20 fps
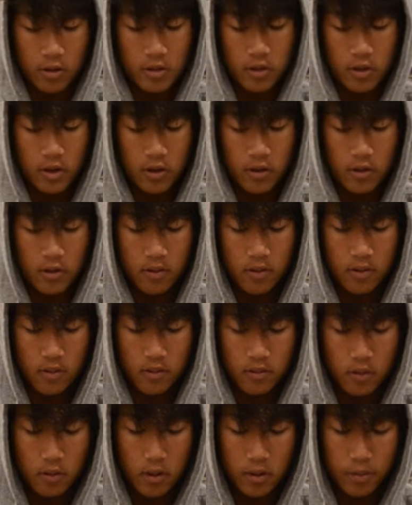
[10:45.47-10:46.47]
So
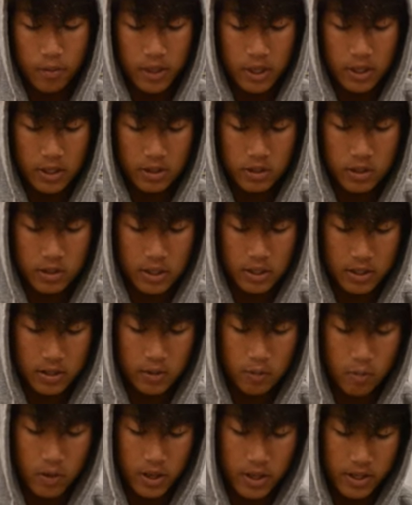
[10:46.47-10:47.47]
normally I just like
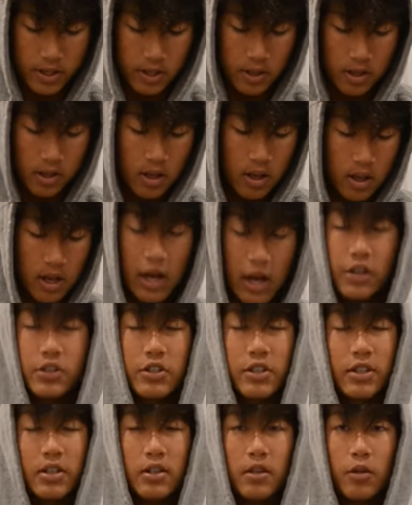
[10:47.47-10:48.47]
to wet
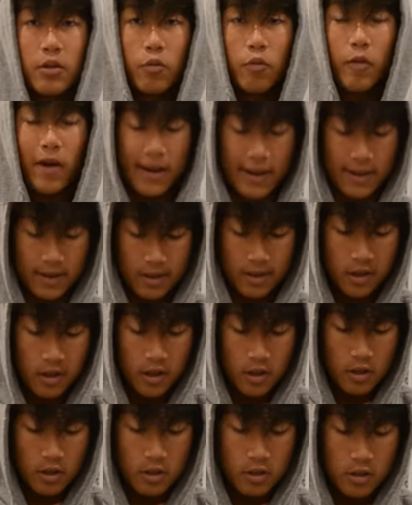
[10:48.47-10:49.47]
it
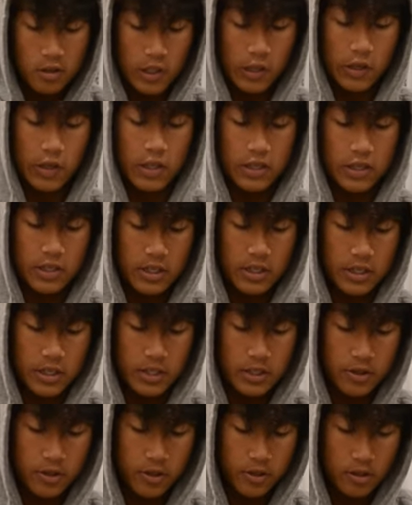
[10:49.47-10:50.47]
so that's
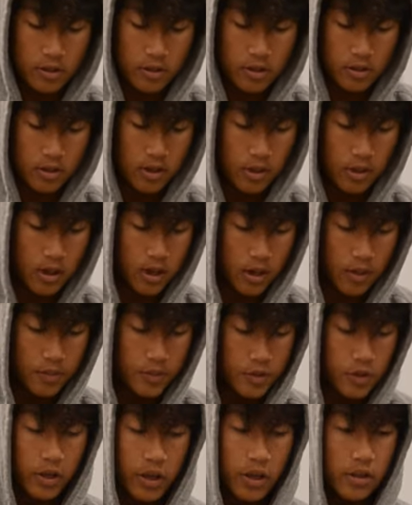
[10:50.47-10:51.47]
easier,
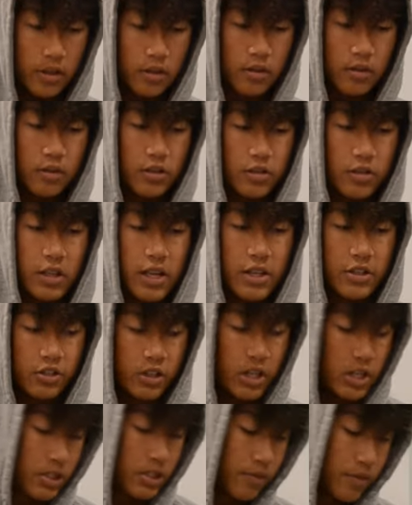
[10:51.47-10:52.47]
so that there's less
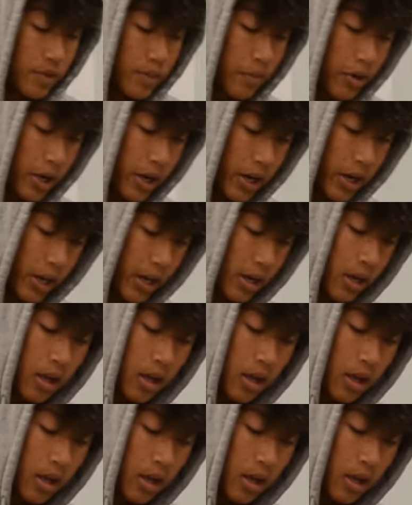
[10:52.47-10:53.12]
chance of it breaking.